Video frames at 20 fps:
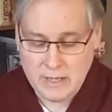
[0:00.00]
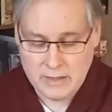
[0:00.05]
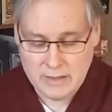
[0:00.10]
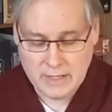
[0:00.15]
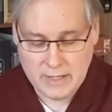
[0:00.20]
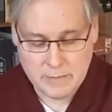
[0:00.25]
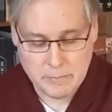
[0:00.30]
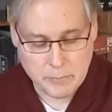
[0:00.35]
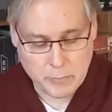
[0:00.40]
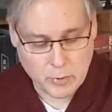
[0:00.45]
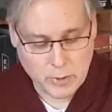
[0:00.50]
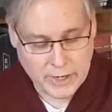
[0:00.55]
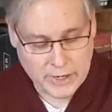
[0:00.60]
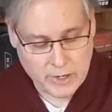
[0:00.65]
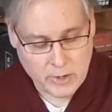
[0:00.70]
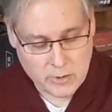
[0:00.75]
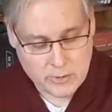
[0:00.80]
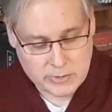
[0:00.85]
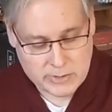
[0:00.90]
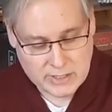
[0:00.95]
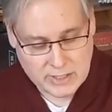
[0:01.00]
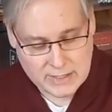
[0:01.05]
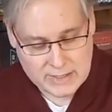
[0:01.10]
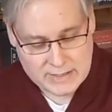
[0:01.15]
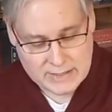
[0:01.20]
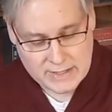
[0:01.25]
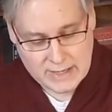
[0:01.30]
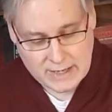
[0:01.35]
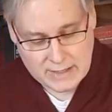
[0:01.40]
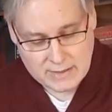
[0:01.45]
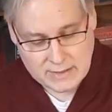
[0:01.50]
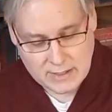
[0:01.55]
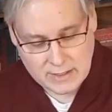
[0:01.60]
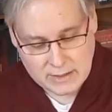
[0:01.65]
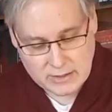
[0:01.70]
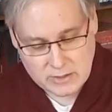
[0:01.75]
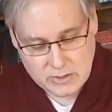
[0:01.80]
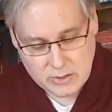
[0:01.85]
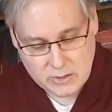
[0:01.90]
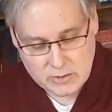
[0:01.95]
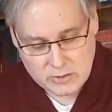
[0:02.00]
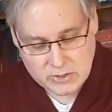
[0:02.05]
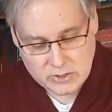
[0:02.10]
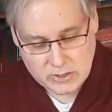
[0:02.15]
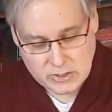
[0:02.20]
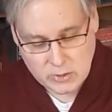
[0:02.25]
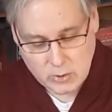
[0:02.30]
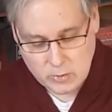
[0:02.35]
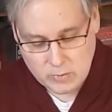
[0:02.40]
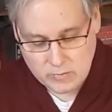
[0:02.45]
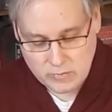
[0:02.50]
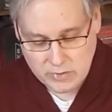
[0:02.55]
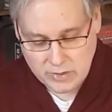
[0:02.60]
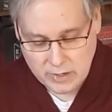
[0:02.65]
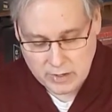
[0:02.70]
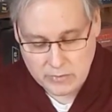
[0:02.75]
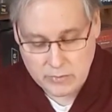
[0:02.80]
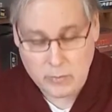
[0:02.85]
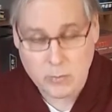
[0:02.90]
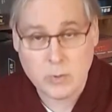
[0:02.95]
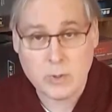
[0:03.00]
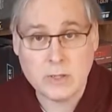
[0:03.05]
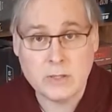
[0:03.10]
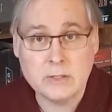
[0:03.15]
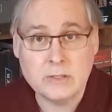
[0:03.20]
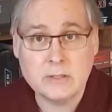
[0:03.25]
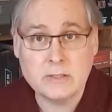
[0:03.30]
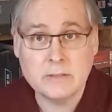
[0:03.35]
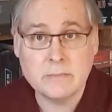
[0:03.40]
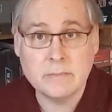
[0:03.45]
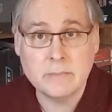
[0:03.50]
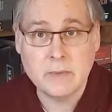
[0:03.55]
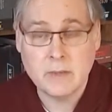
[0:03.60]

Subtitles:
then prioritize that technology over the other ones